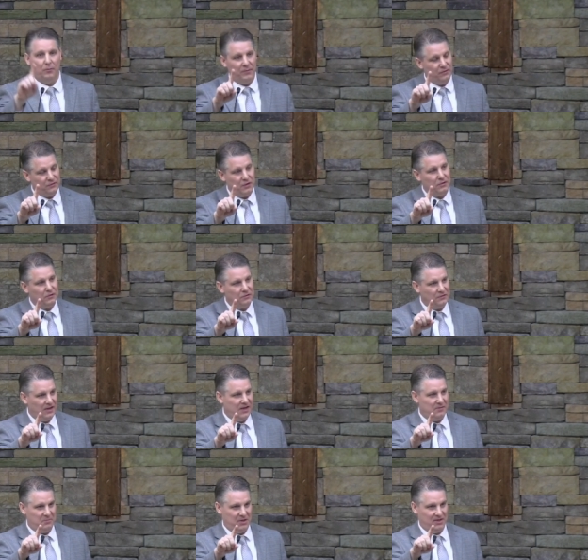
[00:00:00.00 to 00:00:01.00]

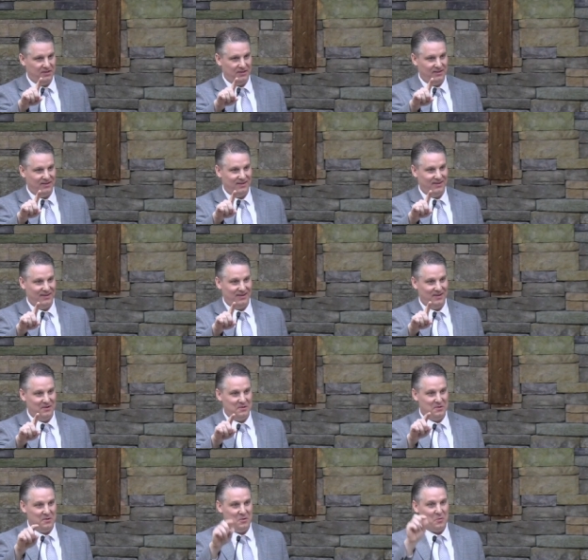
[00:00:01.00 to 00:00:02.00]
misunderstand me.
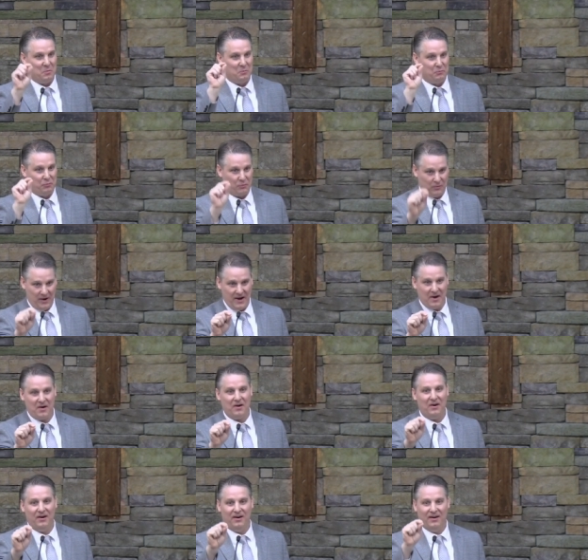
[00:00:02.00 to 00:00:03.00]

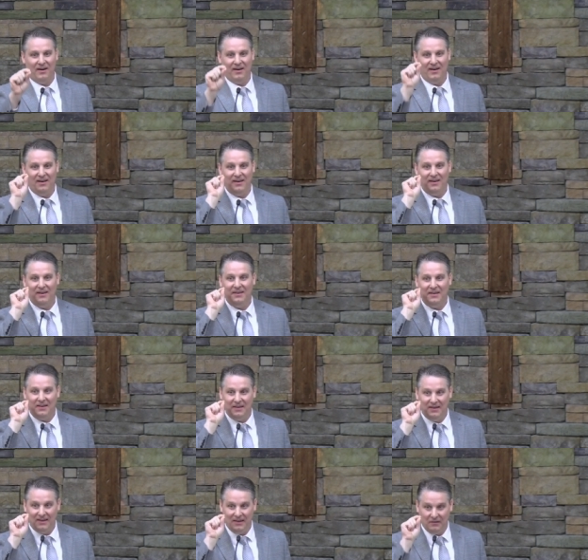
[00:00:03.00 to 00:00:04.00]
Prayer
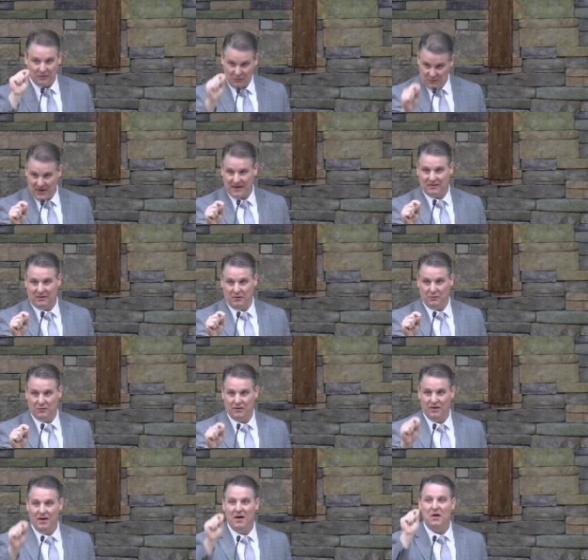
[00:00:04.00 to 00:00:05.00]
is effective.
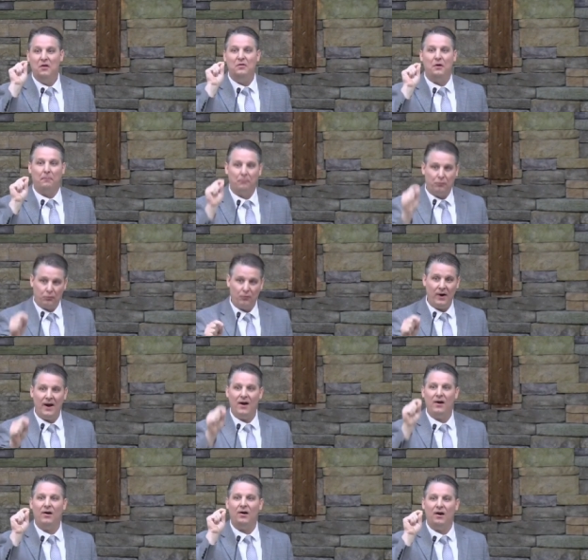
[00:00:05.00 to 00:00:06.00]
The
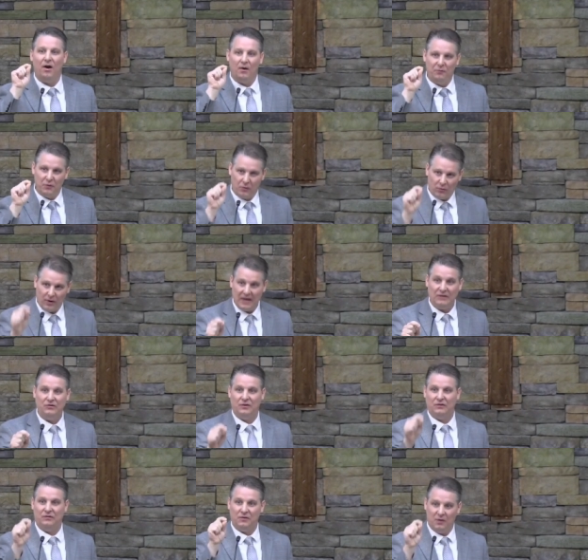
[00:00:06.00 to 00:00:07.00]
prayer of the
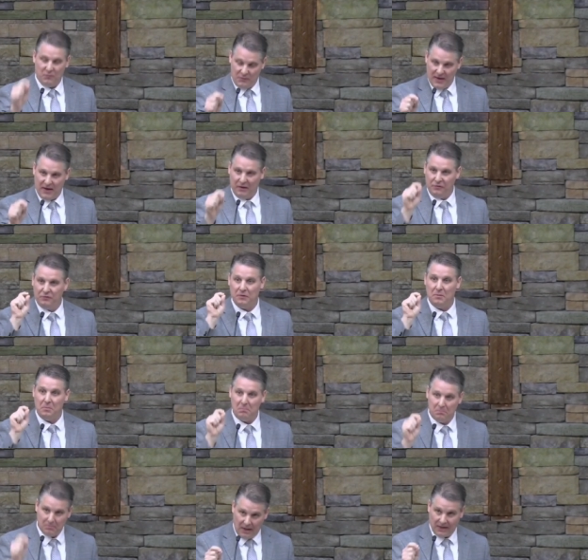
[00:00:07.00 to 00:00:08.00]
righteous avails
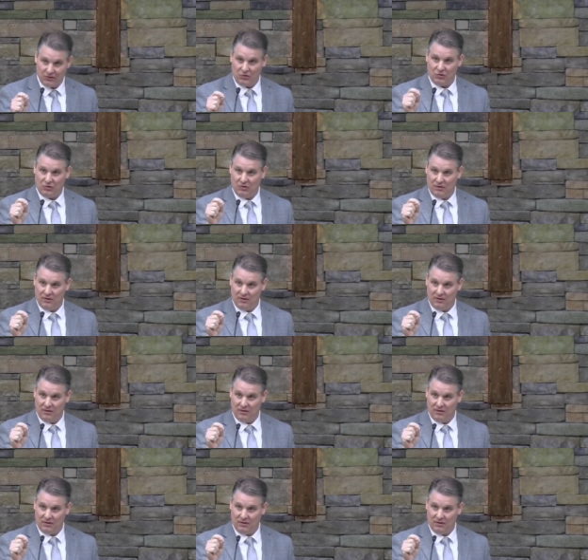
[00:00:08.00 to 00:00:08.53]
much.